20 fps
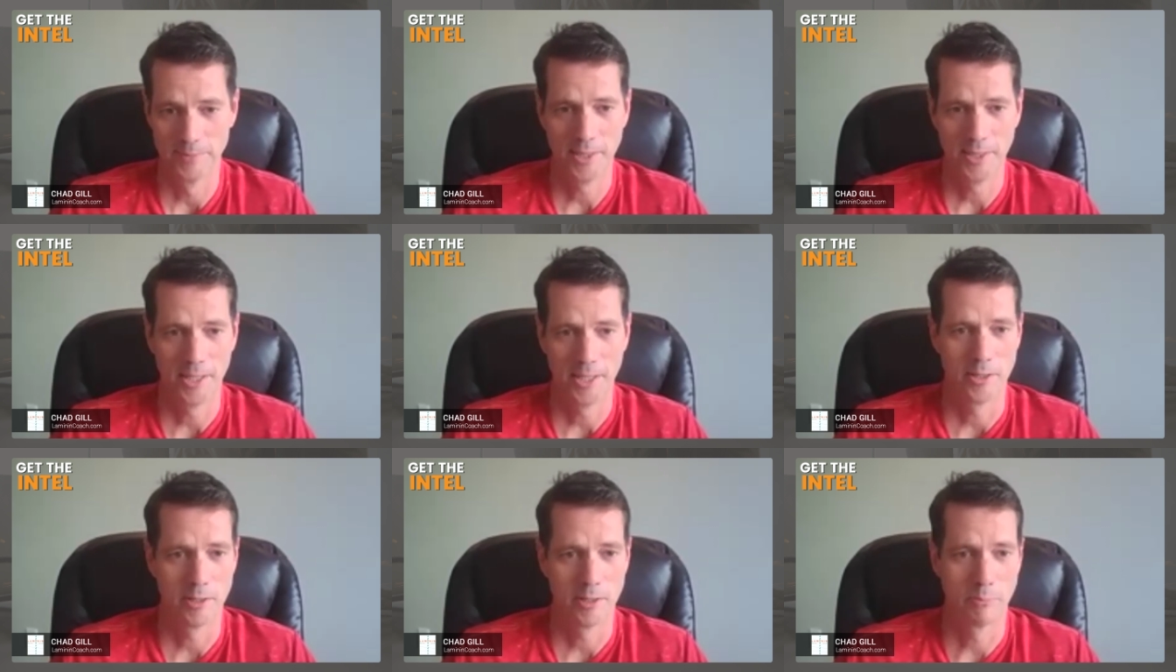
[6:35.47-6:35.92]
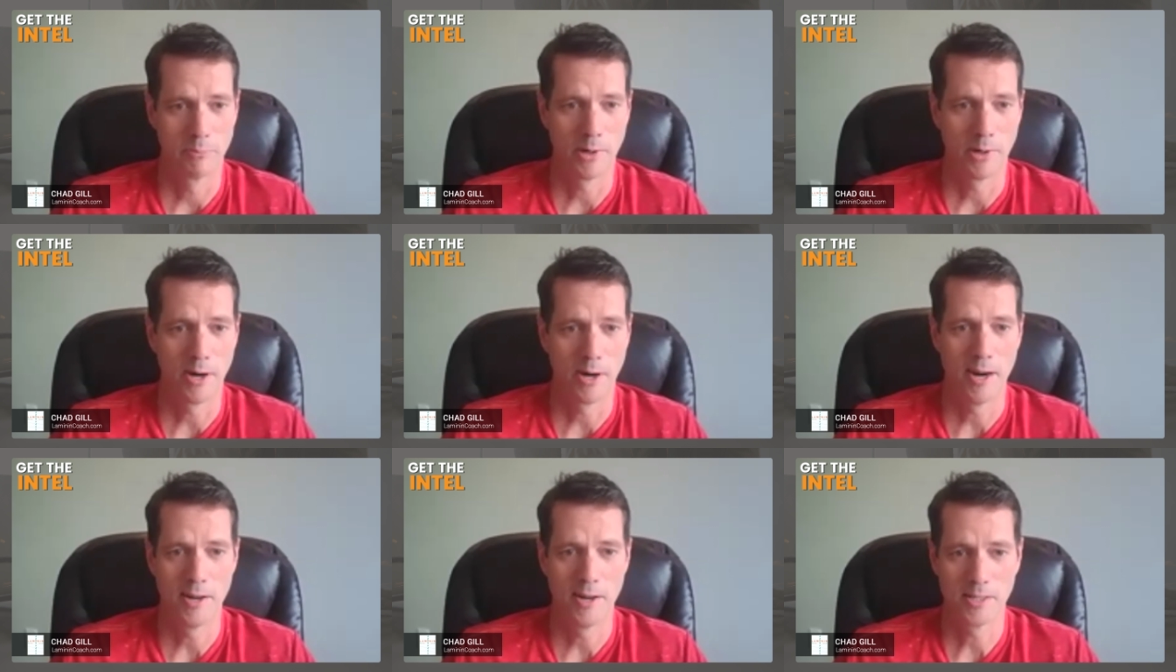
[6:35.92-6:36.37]
you know, the
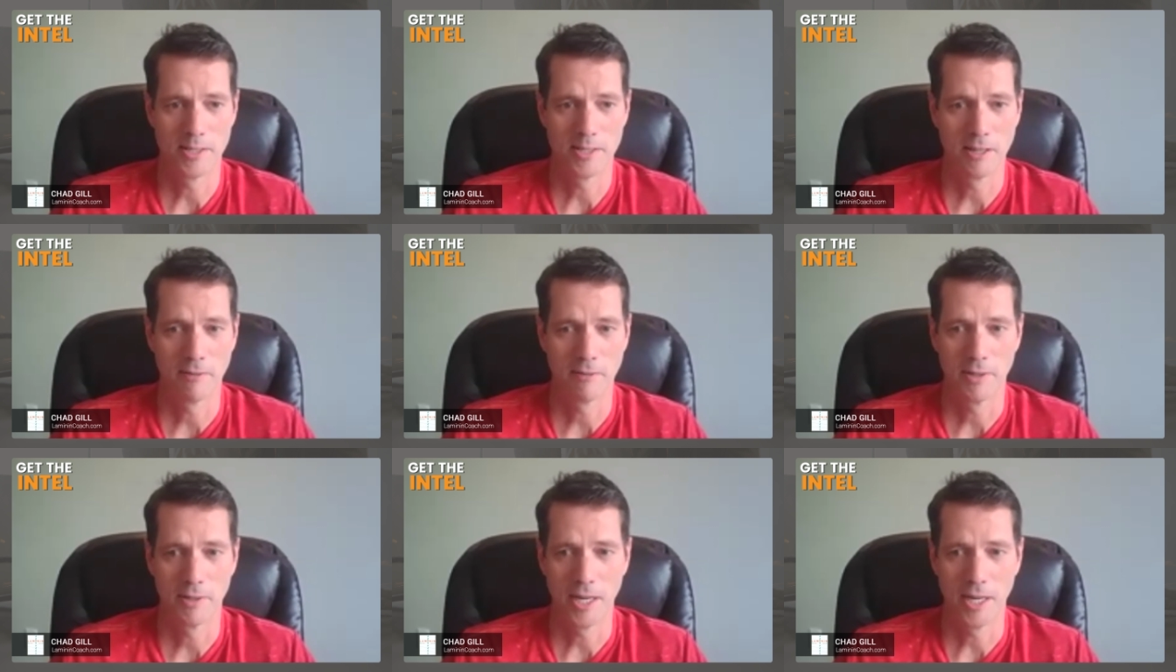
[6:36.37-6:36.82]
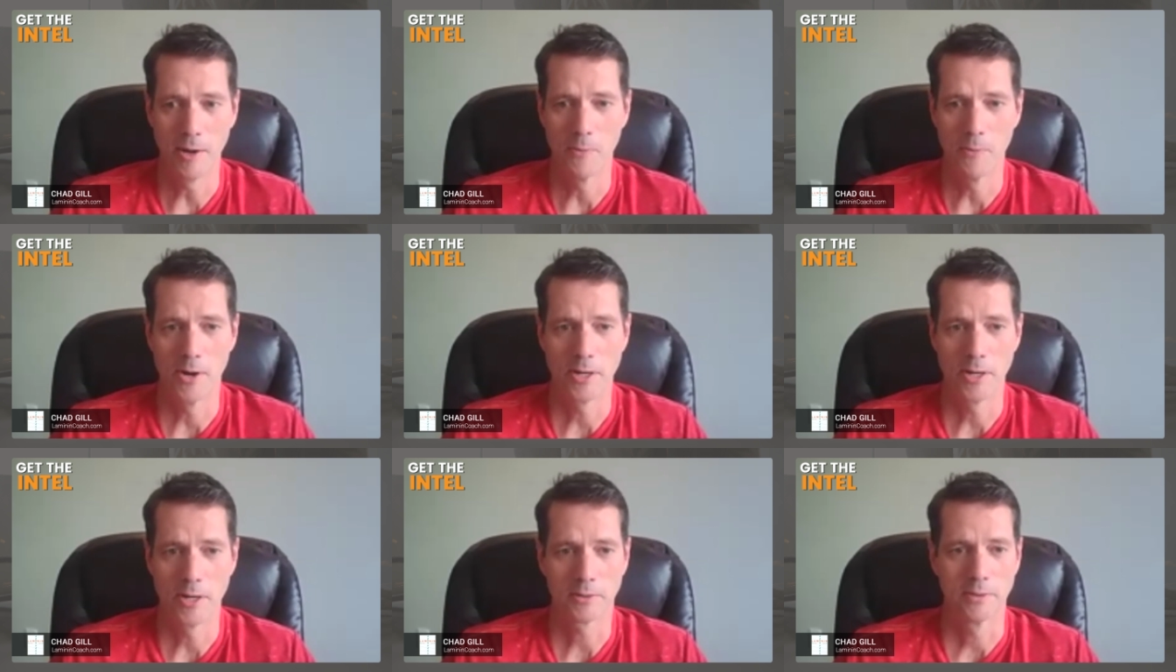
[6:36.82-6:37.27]
briars and stuff that I
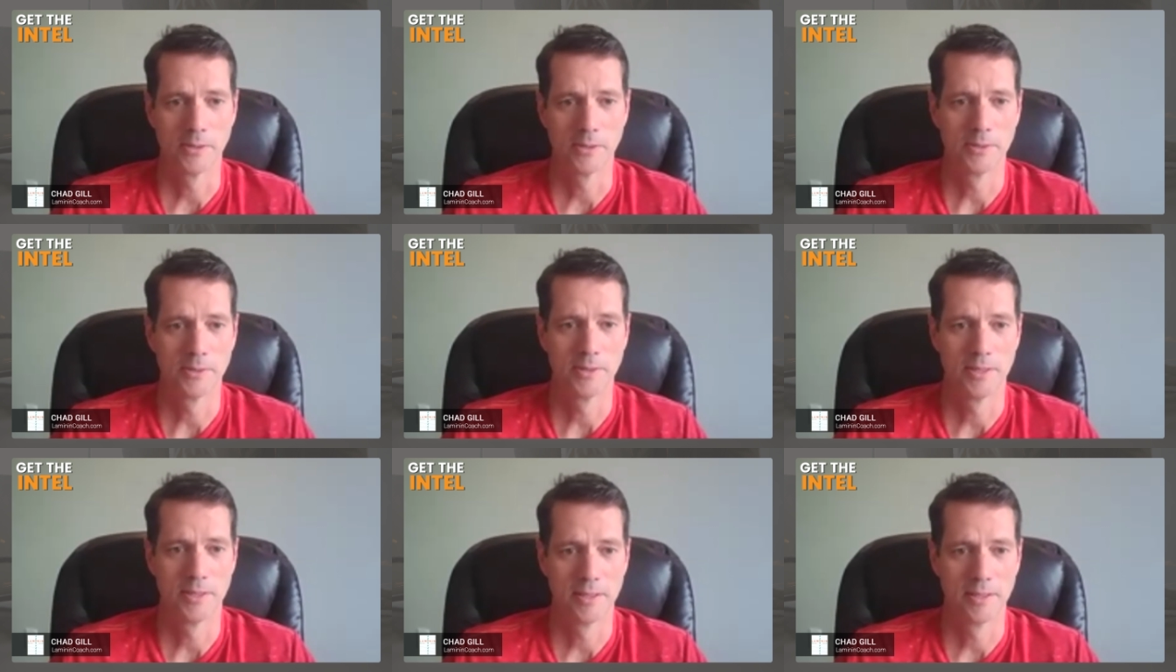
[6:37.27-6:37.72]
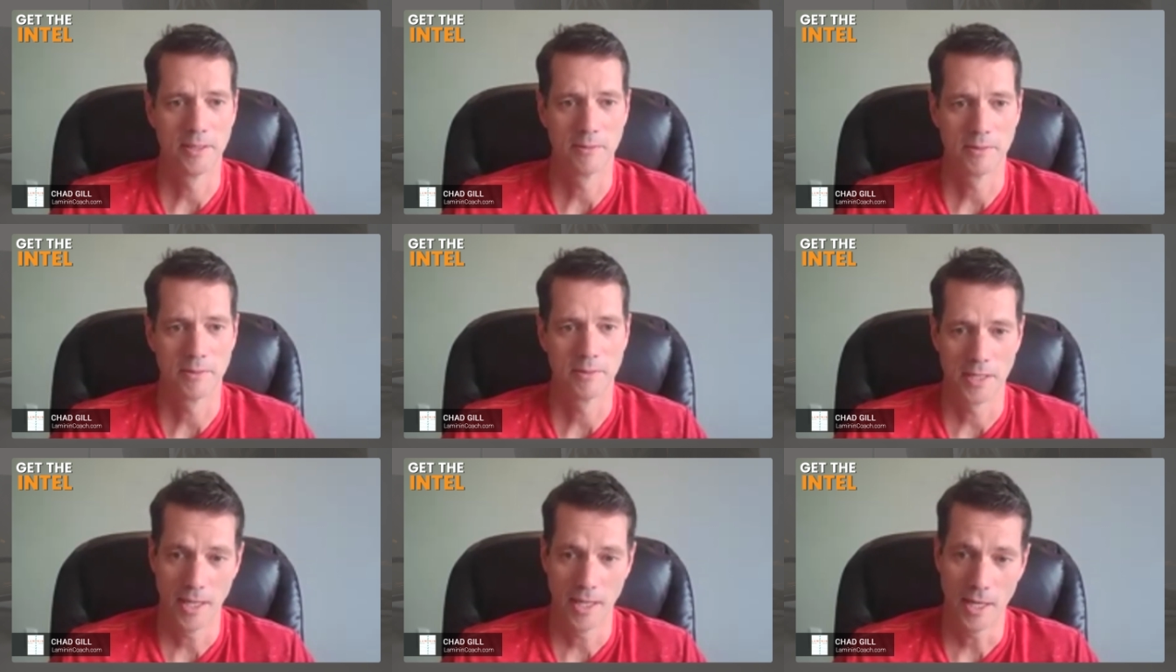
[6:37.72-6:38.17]
walk through, and they
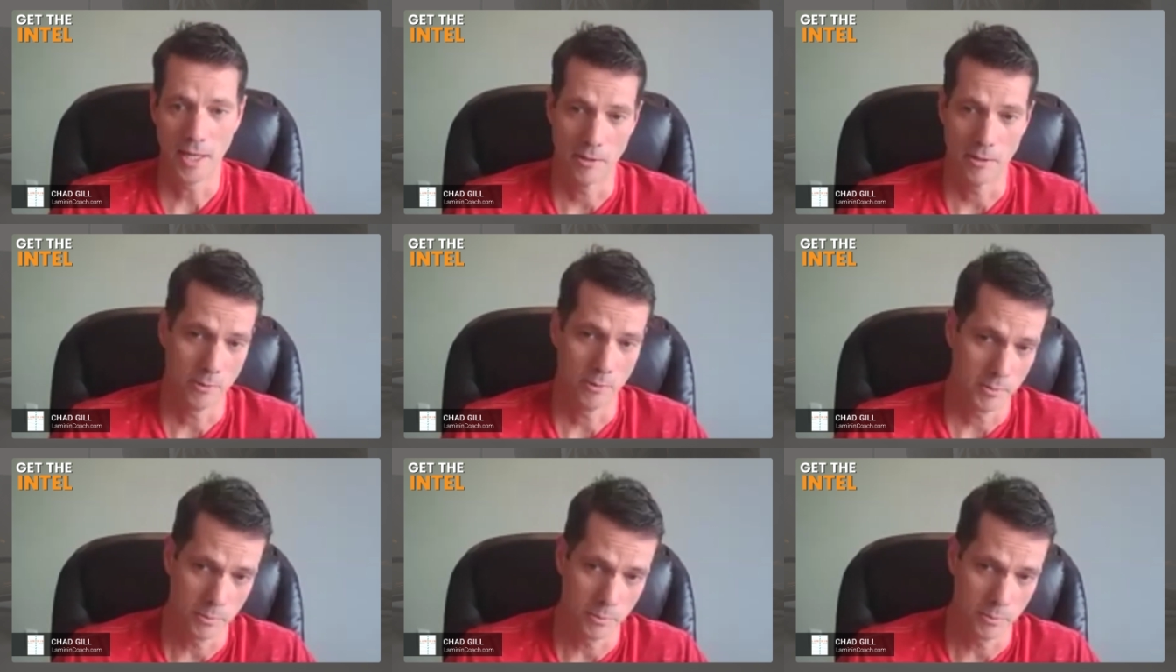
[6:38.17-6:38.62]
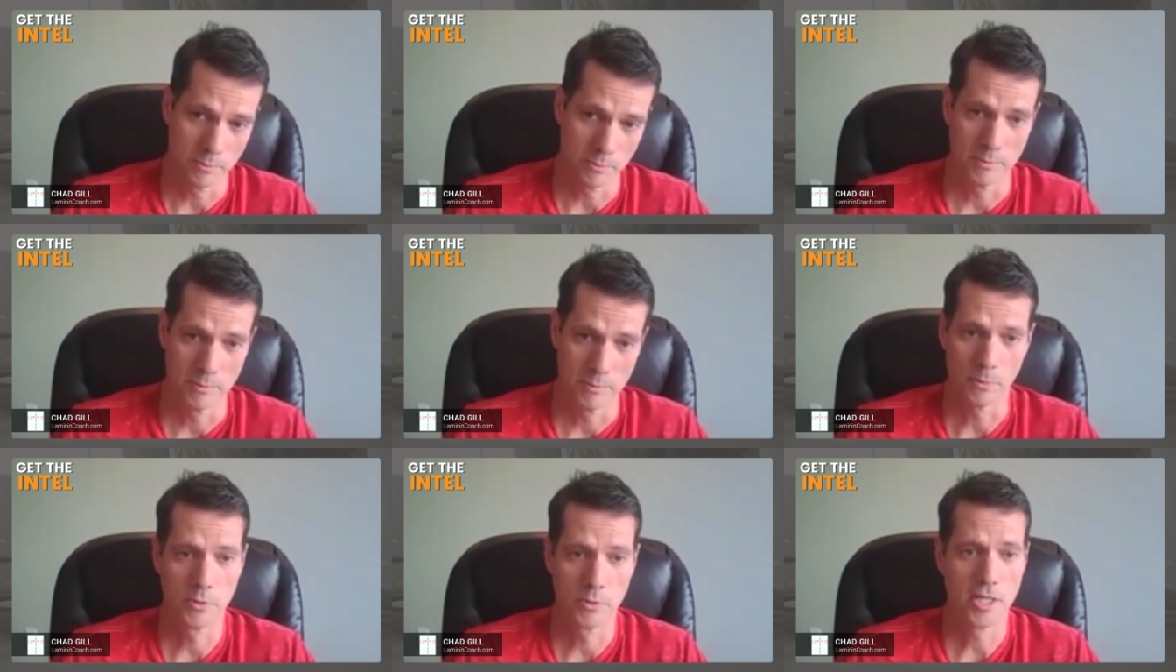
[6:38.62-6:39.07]
say, hey, you know,
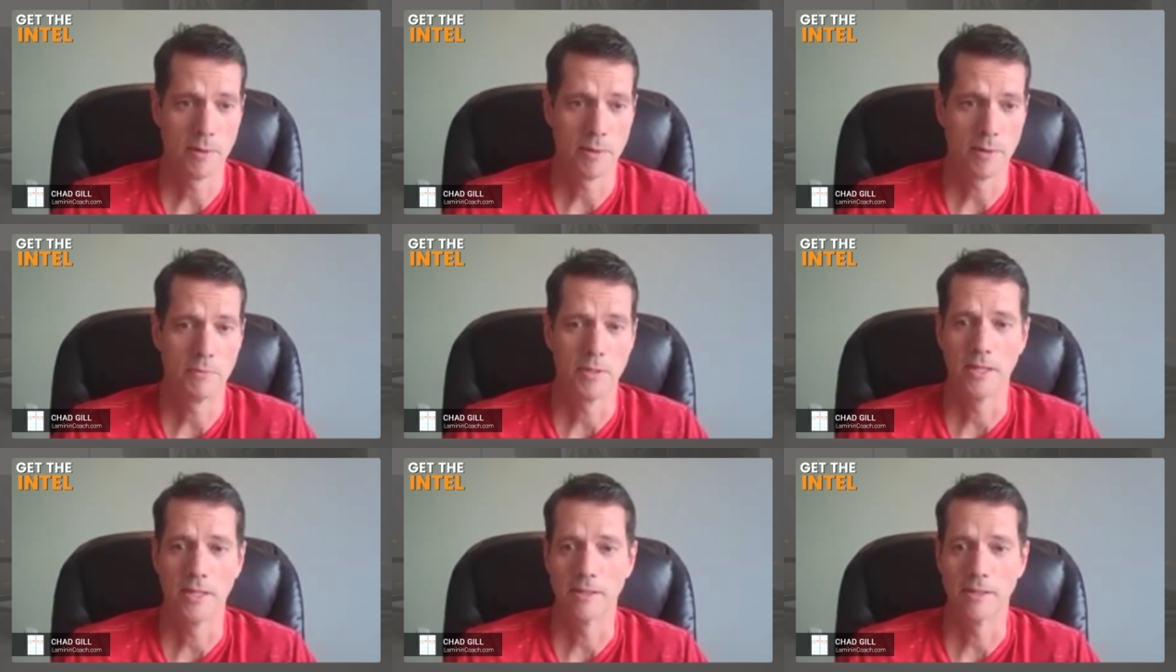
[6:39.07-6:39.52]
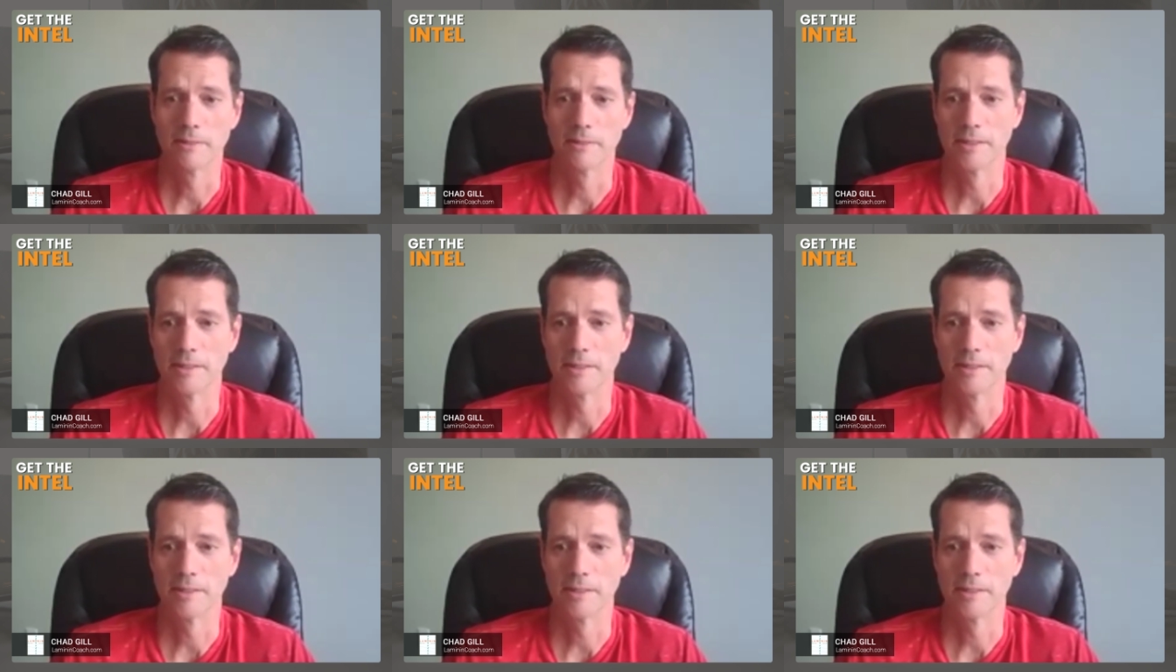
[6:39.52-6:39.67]
don't, don't step there.